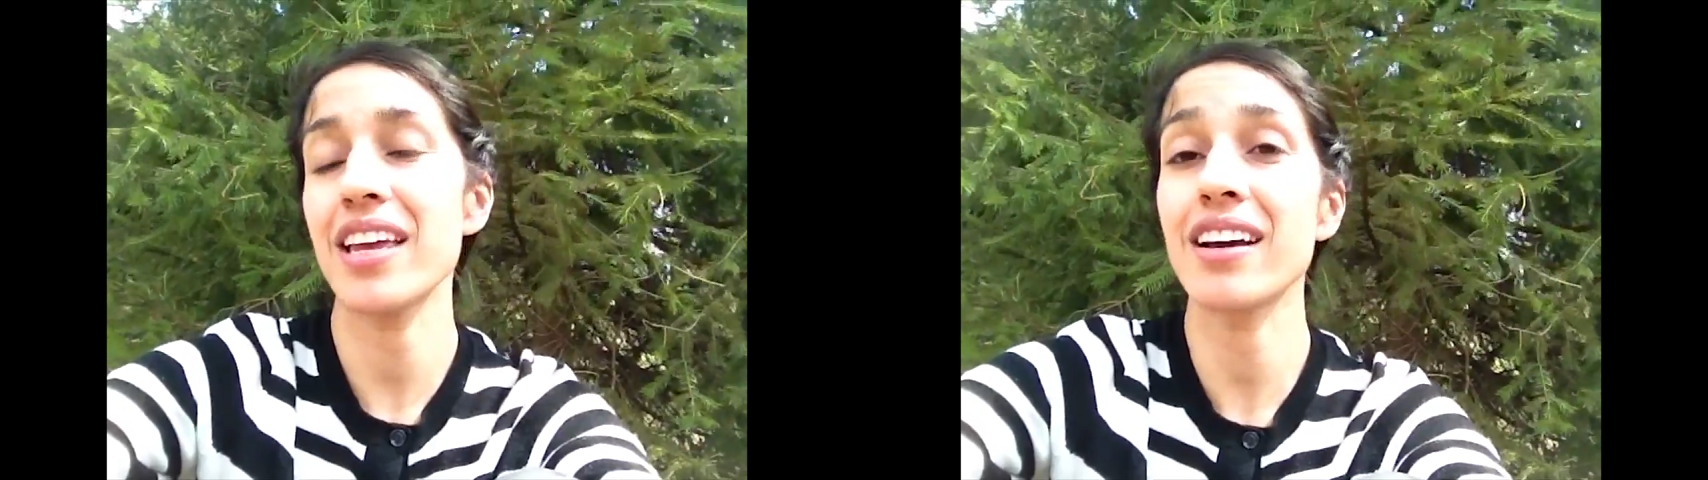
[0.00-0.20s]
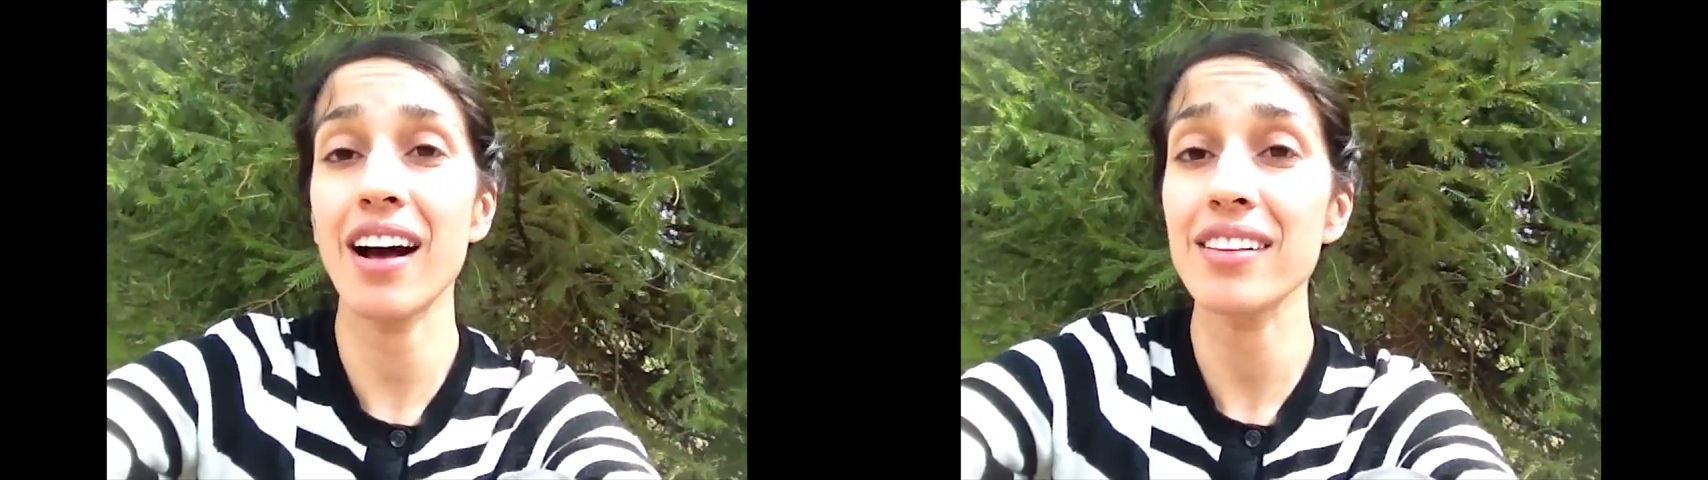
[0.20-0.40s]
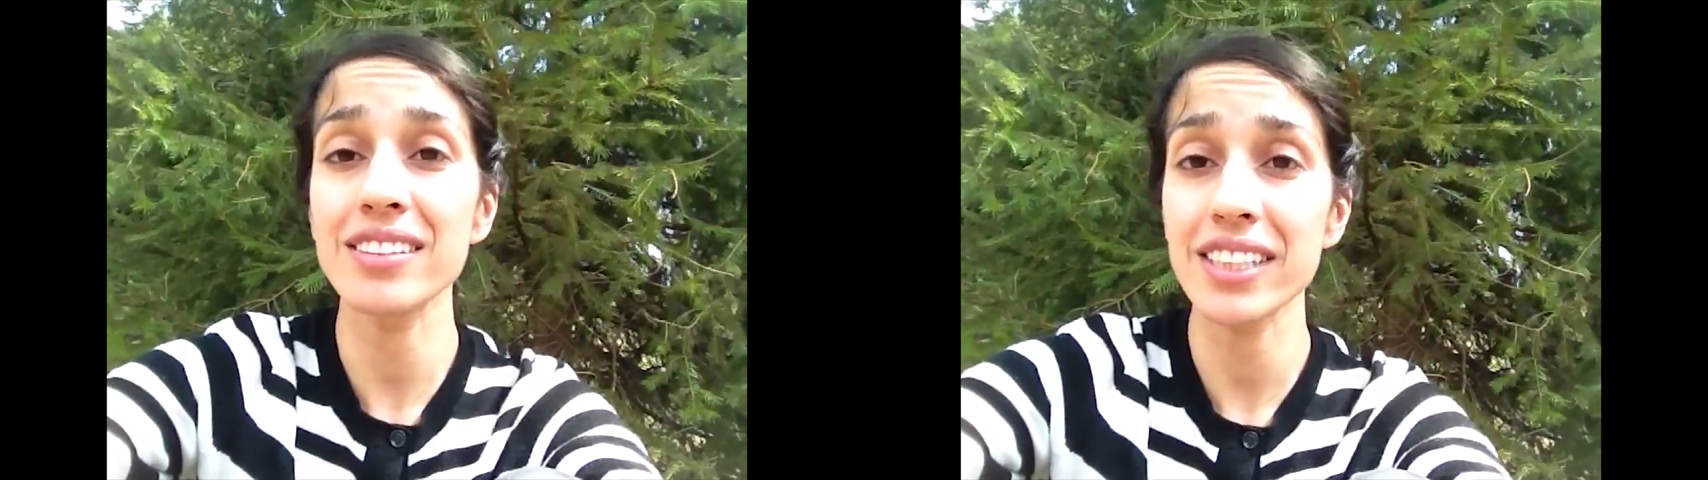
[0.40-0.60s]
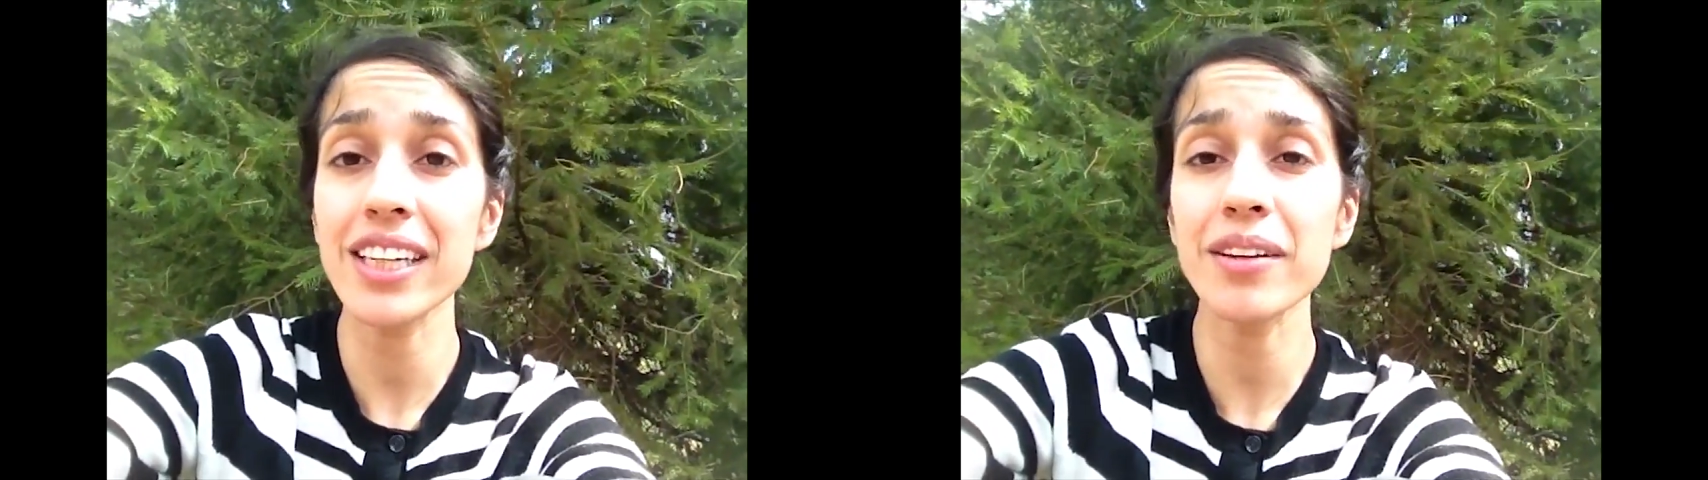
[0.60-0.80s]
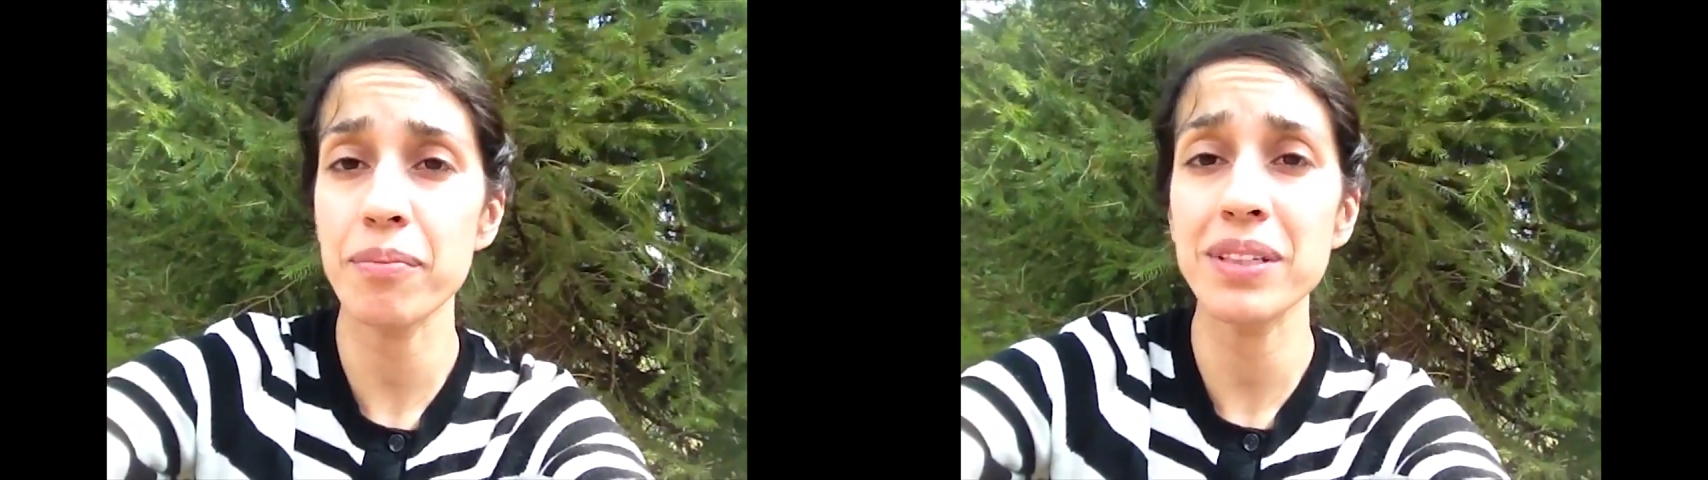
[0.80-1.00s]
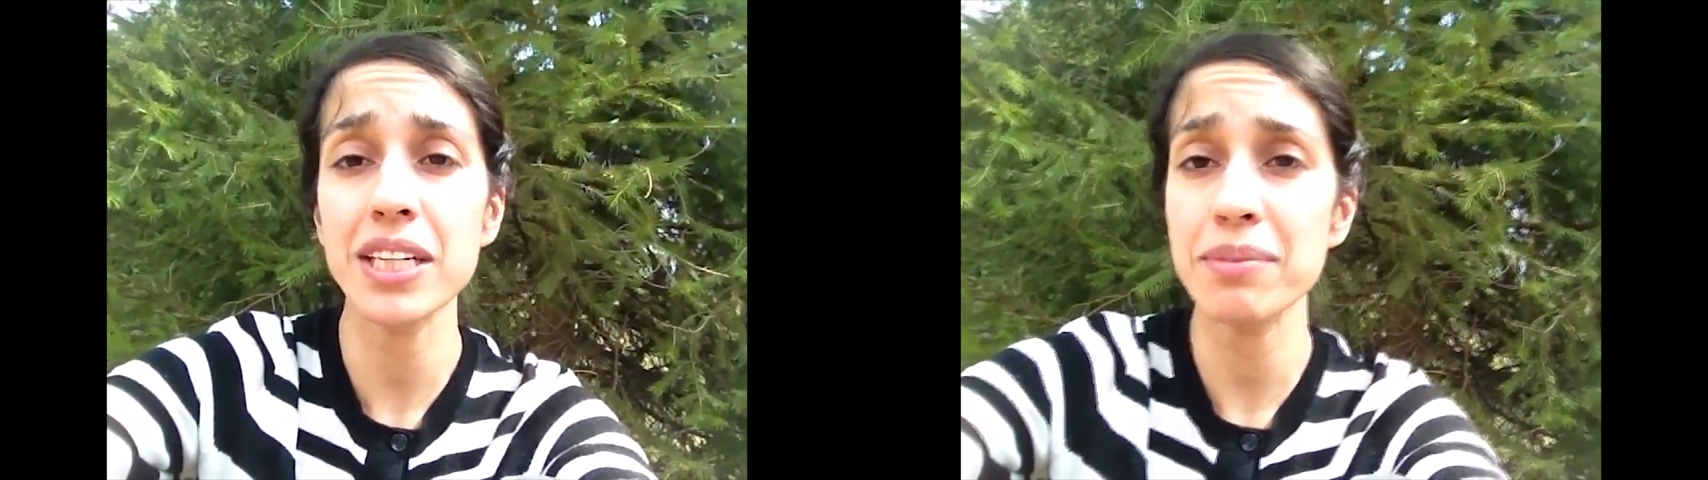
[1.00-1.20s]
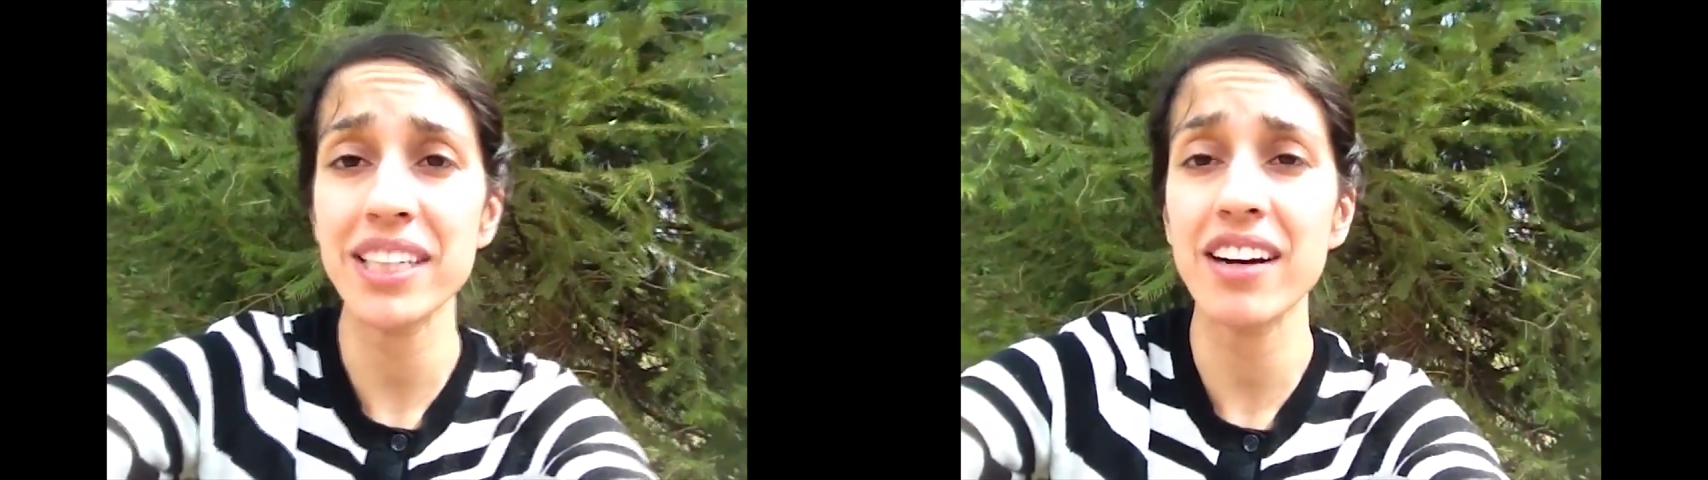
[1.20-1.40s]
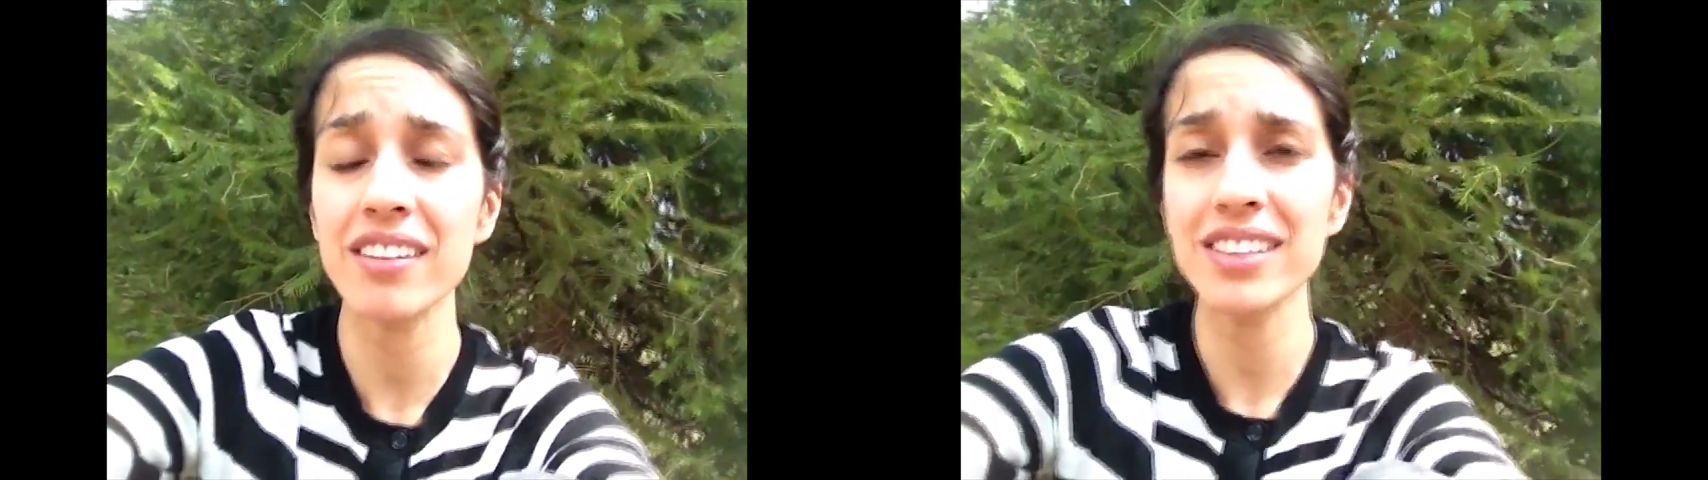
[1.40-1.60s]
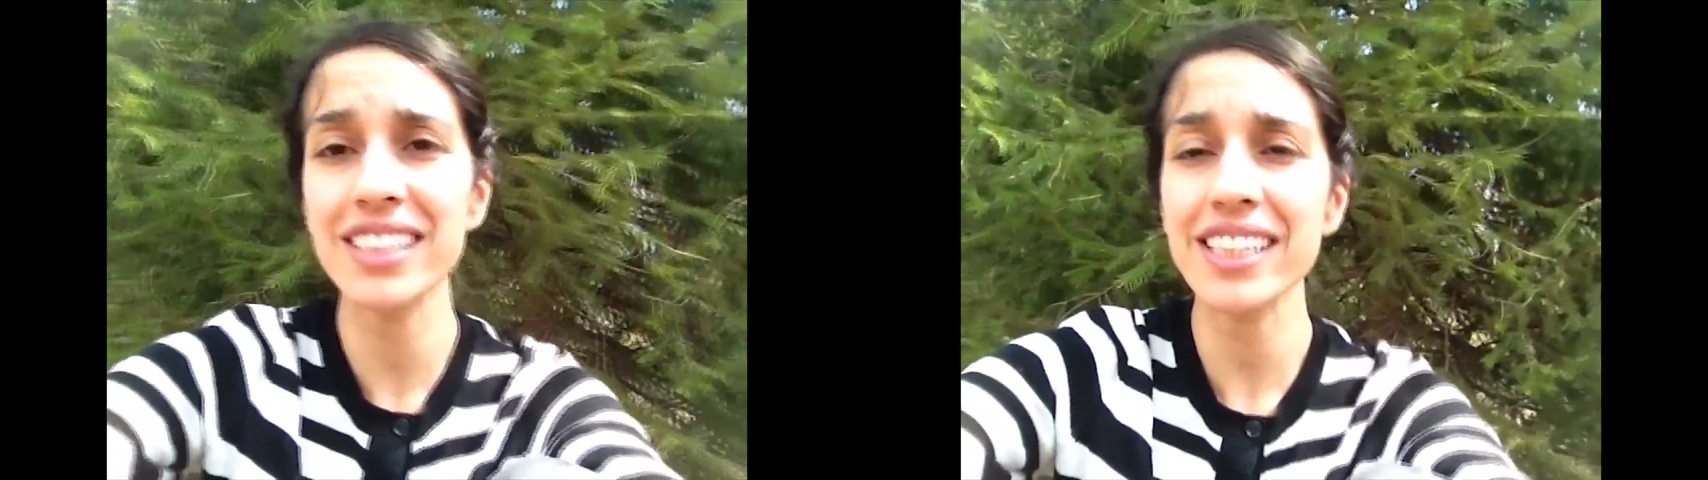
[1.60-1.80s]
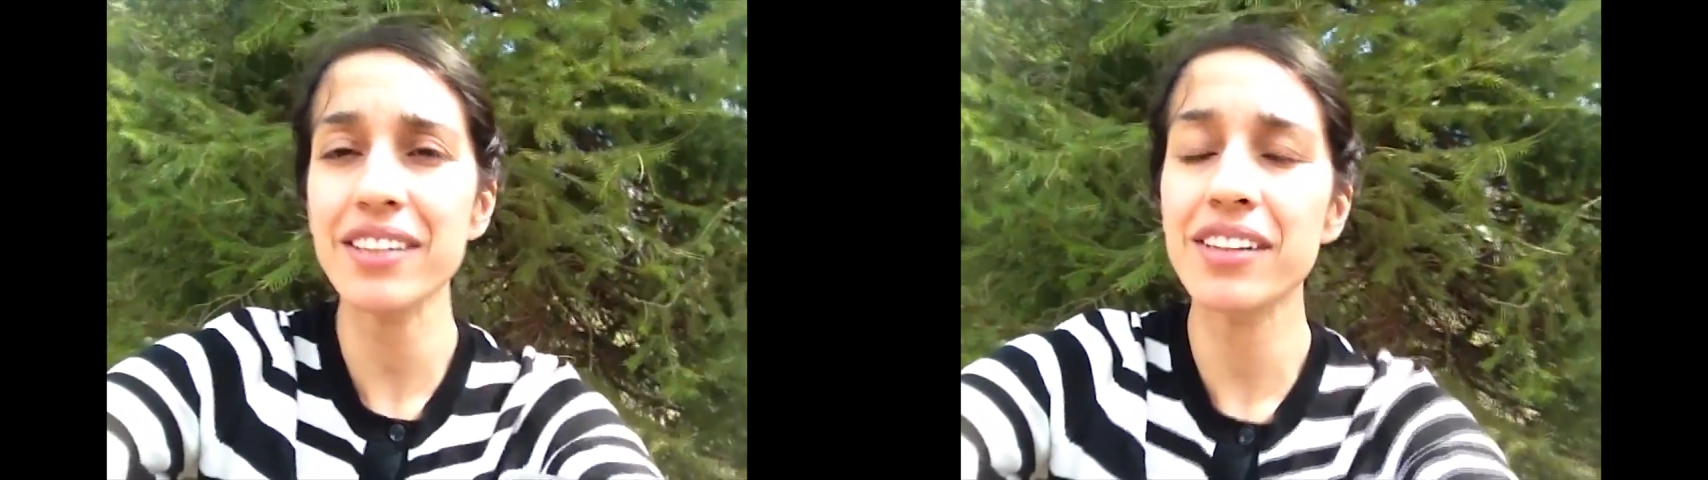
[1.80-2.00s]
ecology, Punjab's ecology,